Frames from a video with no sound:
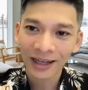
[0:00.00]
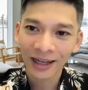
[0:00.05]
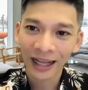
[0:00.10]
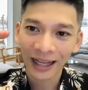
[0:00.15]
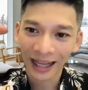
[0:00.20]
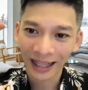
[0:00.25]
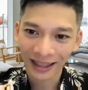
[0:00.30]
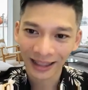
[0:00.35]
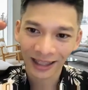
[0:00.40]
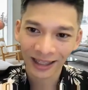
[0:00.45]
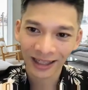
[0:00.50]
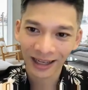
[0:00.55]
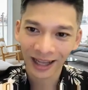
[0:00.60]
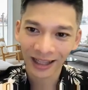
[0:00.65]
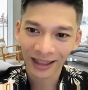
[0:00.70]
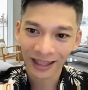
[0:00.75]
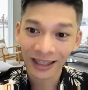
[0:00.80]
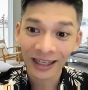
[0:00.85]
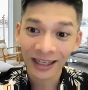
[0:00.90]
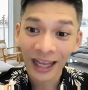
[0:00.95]
like at
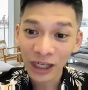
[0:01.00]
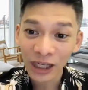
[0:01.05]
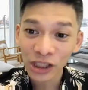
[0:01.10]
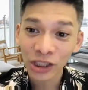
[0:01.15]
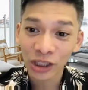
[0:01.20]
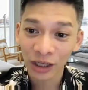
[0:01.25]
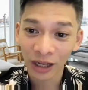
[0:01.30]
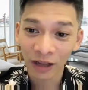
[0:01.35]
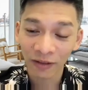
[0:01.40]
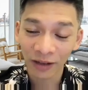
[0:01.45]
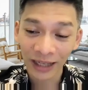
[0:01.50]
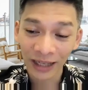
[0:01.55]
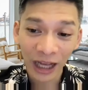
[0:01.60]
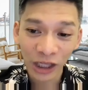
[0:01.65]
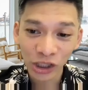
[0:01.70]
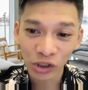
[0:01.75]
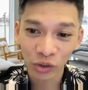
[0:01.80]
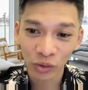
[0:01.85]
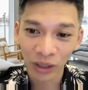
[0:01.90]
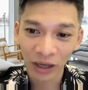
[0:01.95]
the
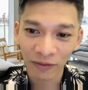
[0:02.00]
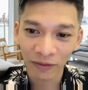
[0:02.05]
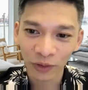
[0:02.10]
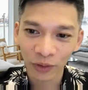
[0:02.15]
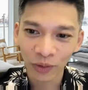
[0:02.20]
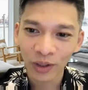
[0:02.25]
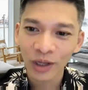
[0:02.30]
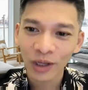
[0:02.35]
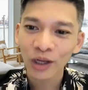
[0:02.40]
national level